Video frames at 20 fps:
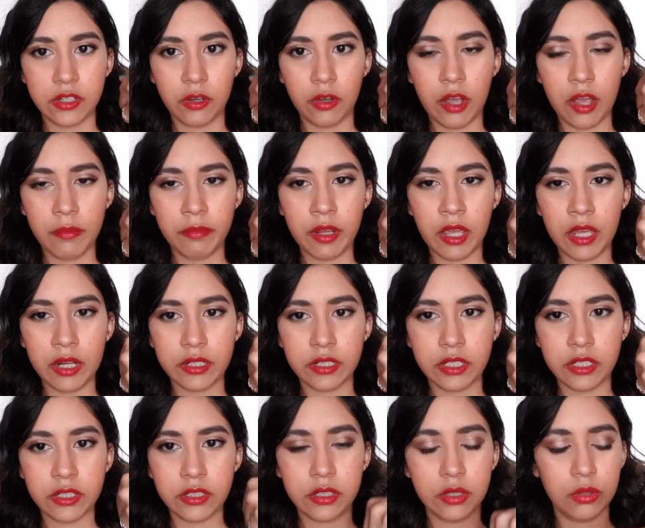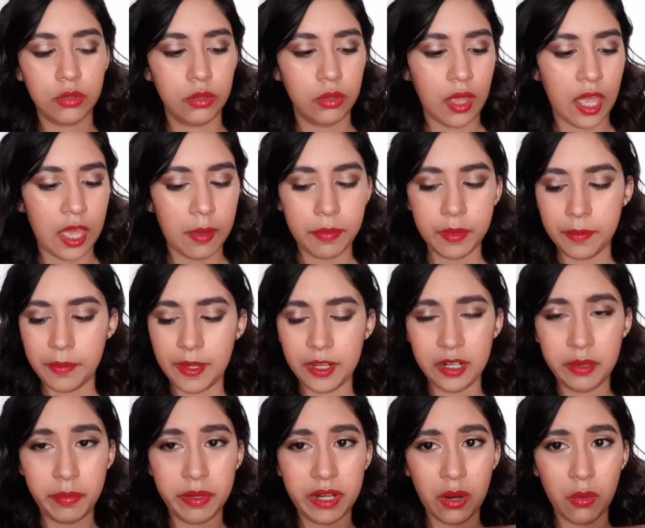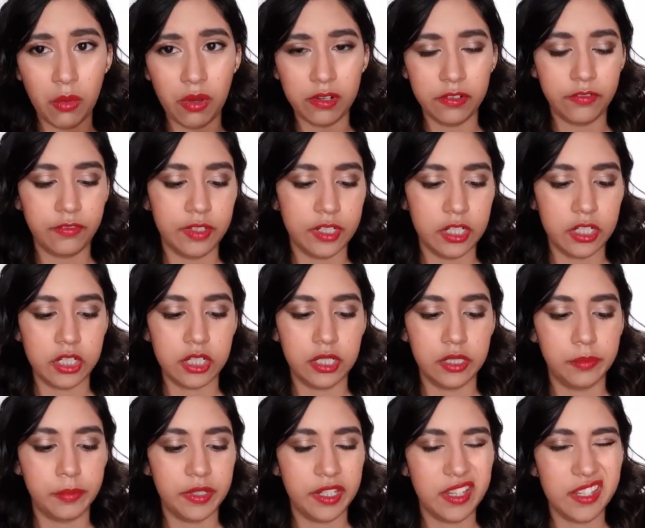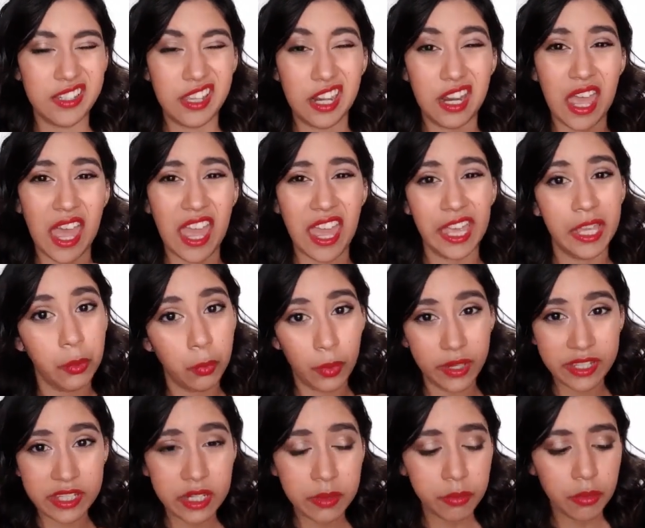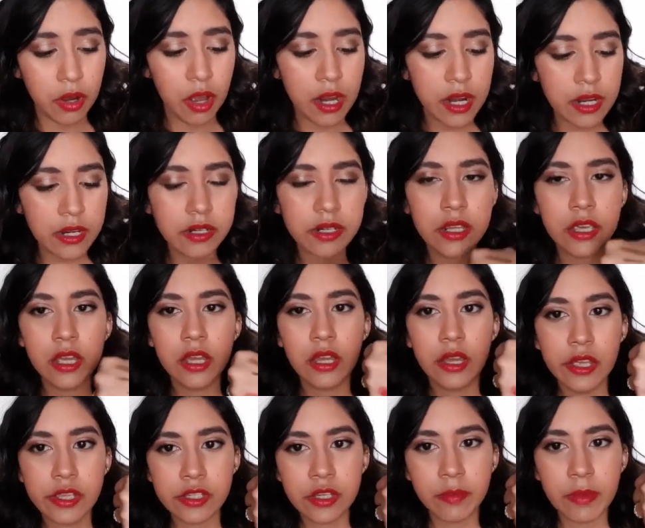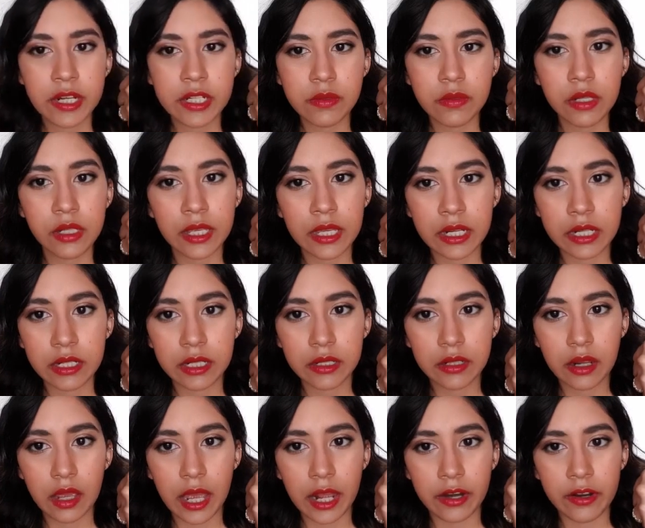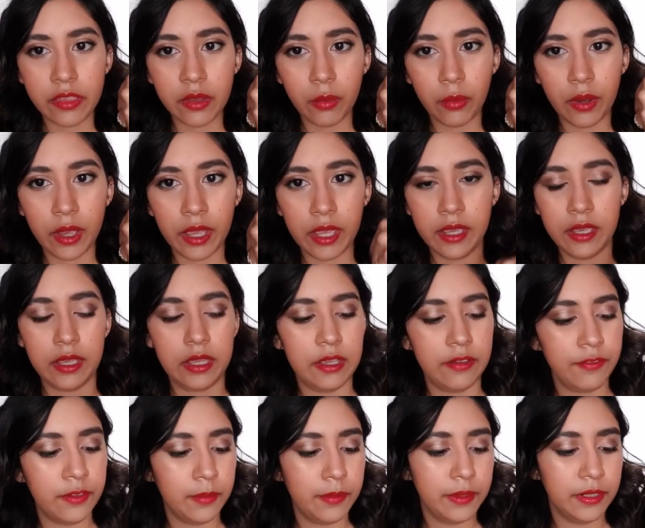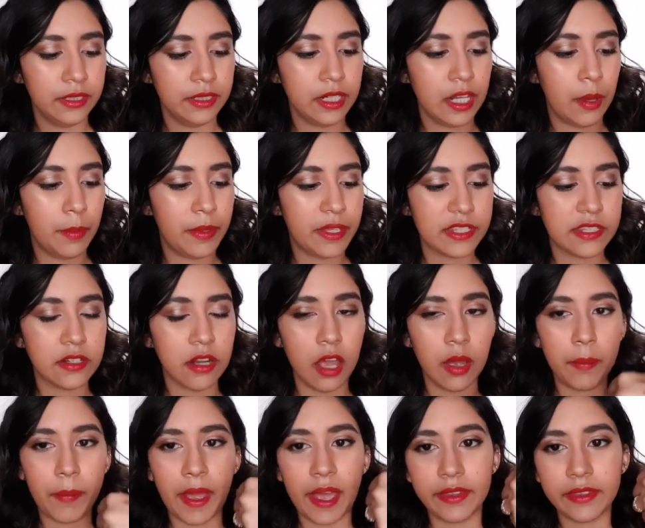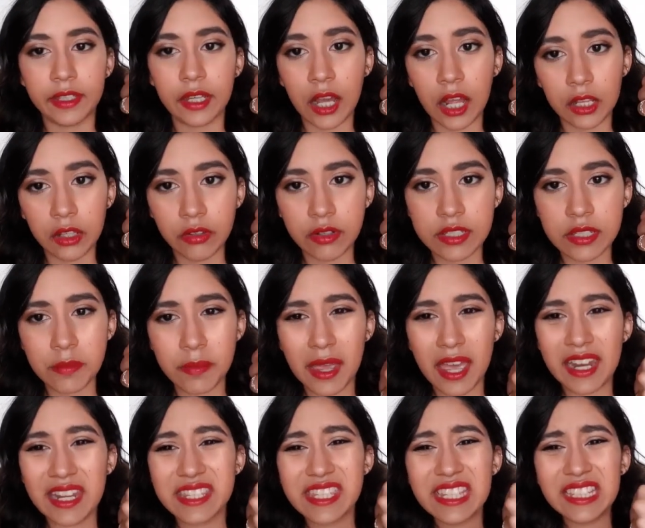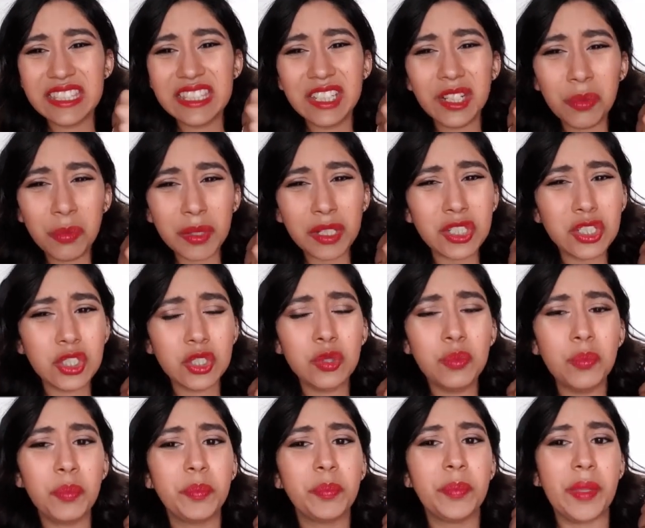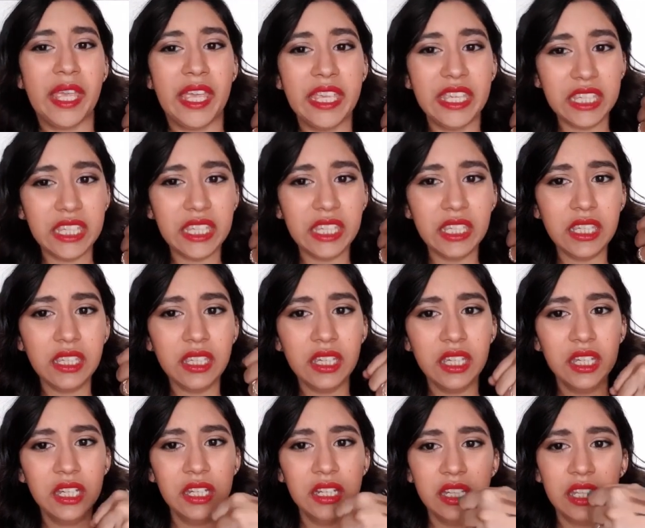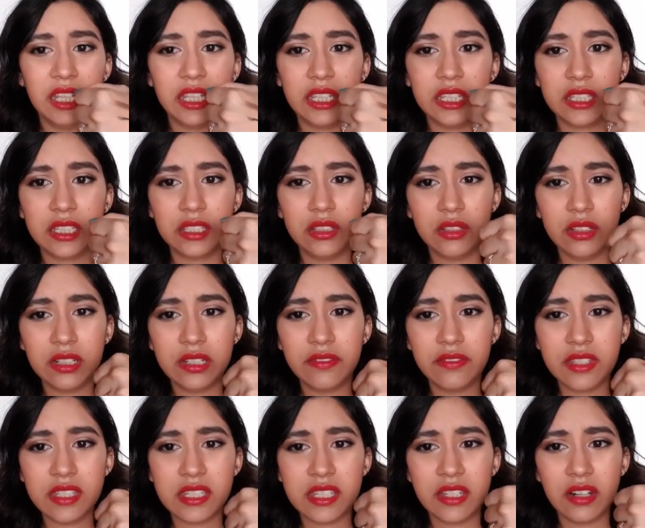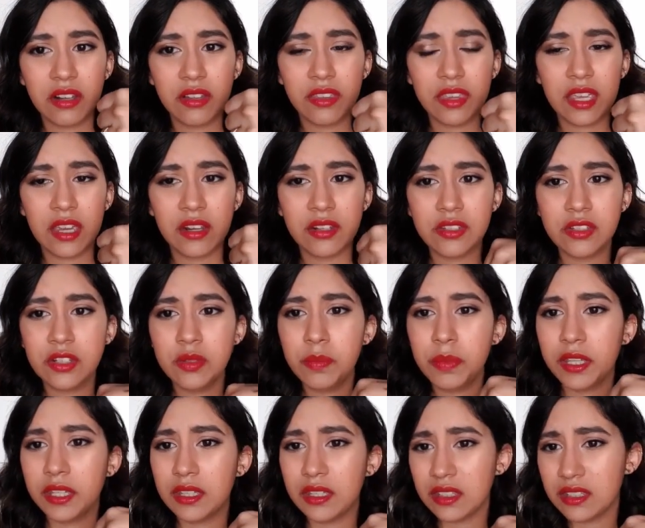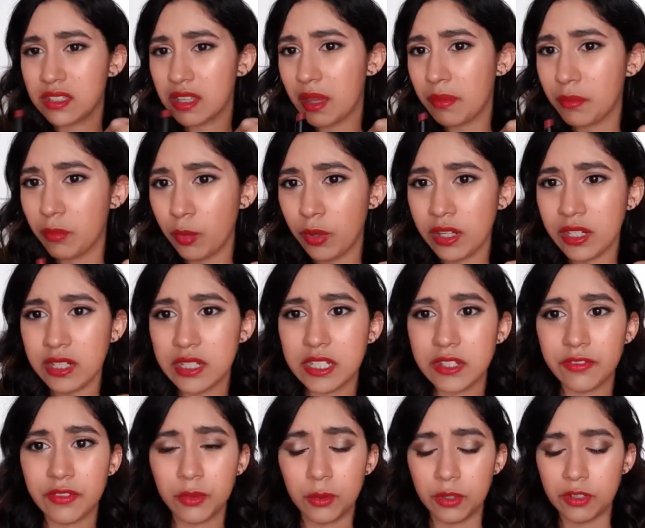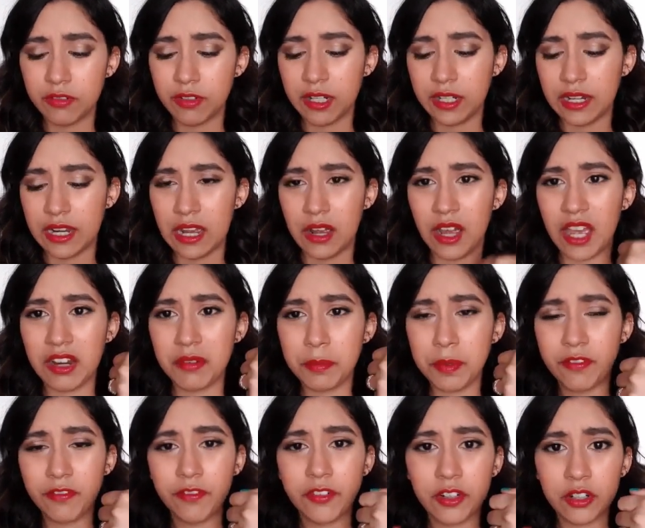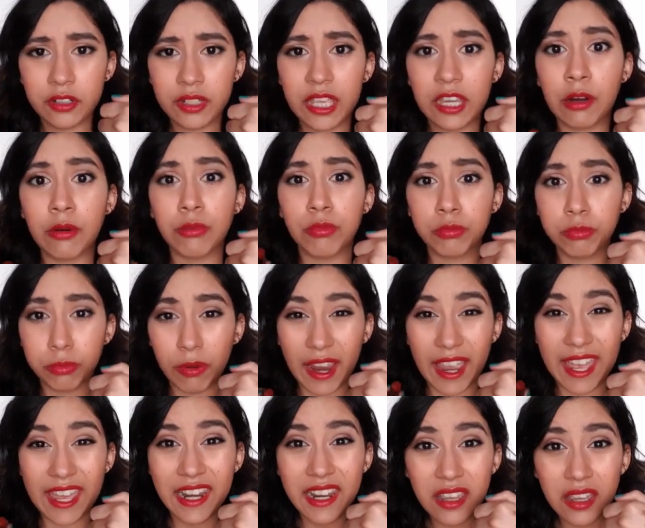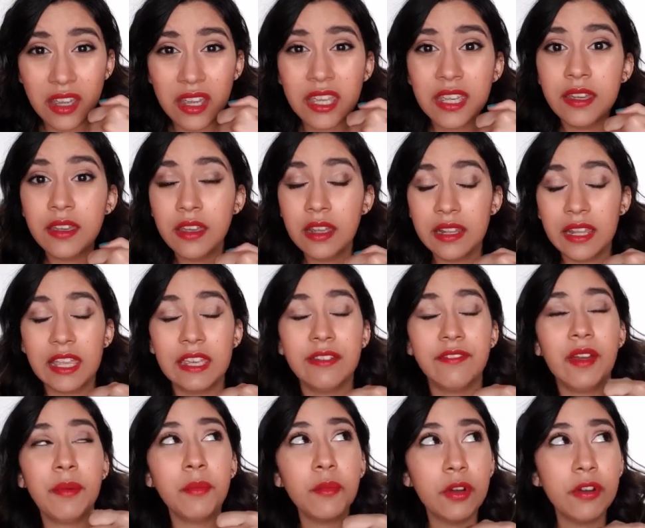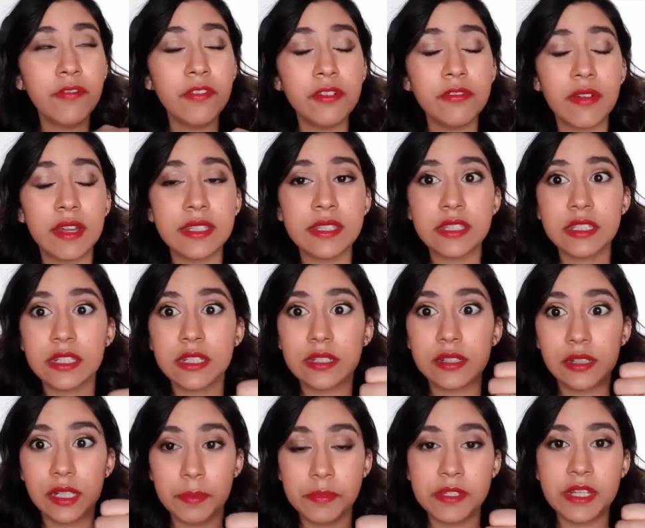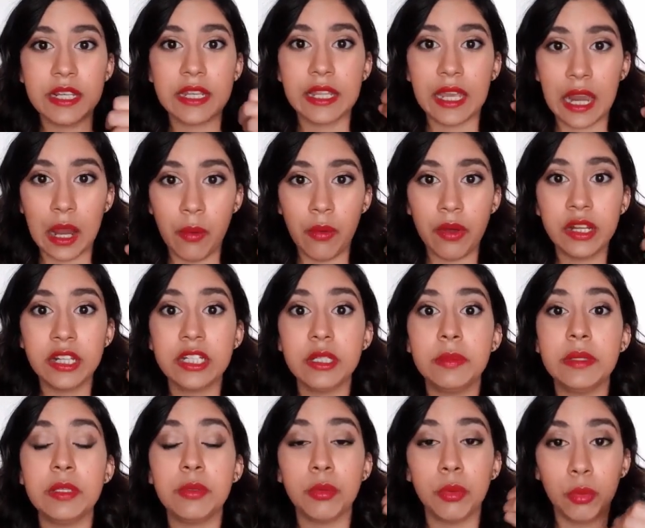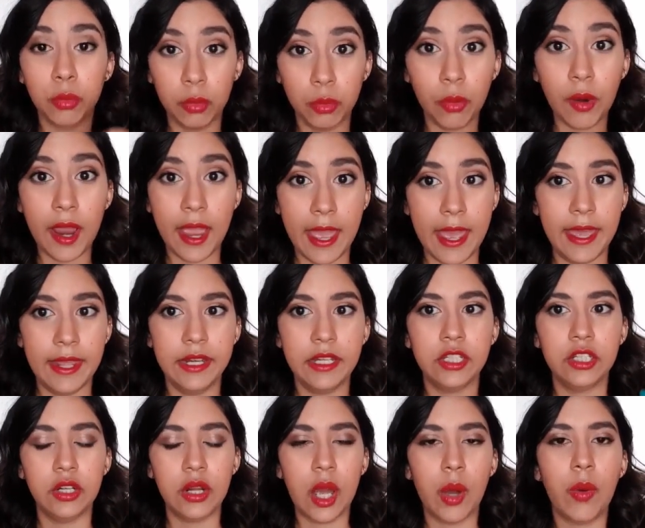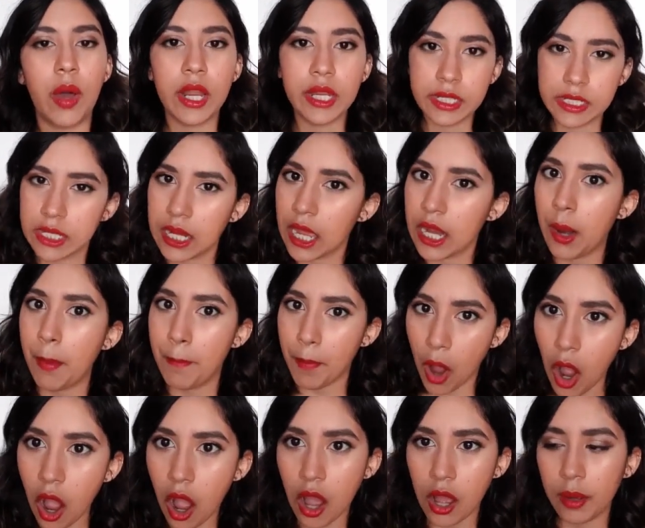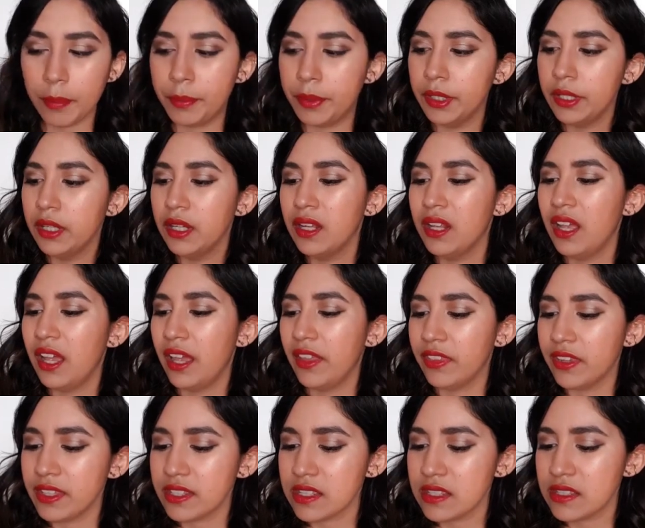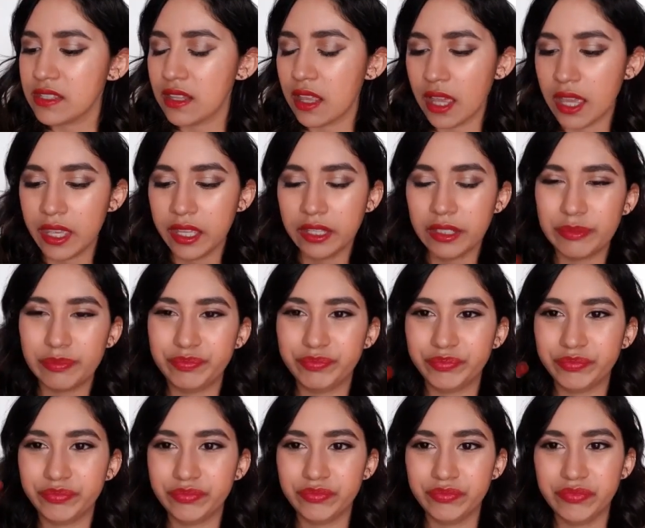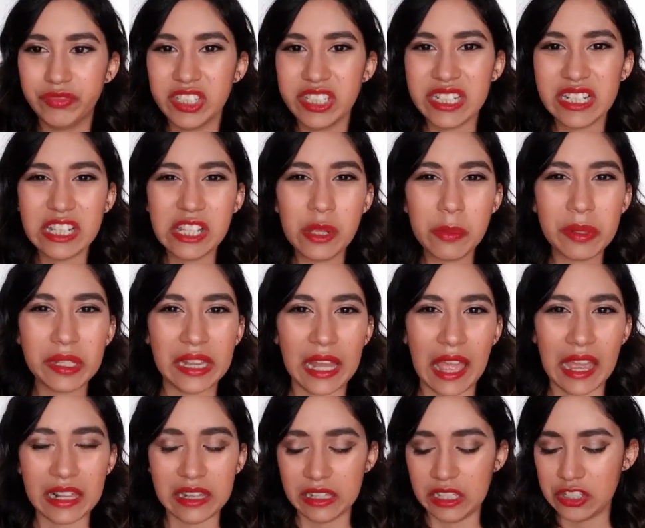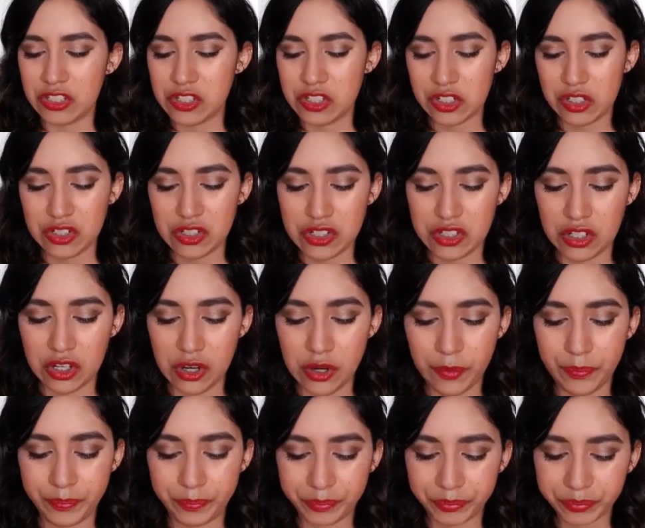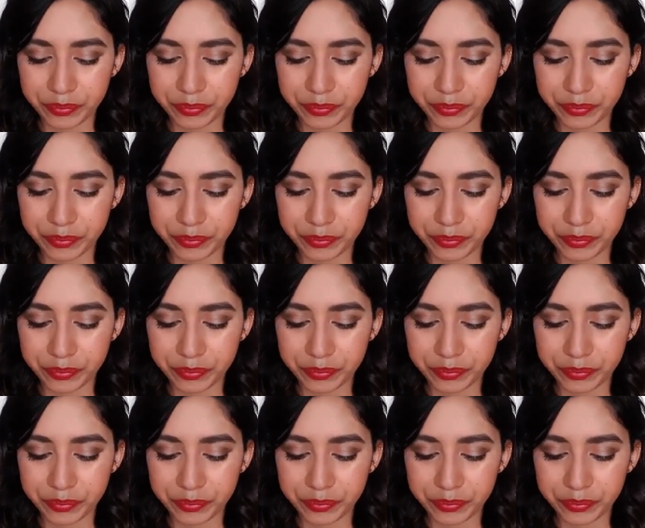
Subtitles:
so I'm not too happy about it, but I want to finish it because I hate wasting product, so I might as well get it out of the way. If you build it up, it's not bad. The color isn't bad. It's a little bit too pinky, like you can even see it on there. It's too pinky. I'm wearing a different one right now. I'd prefer like a red. Like if I'm going for a red lipstick, like I want it to be red, you know, I want it to kind of pop, and this is like just a little bit lackluster. So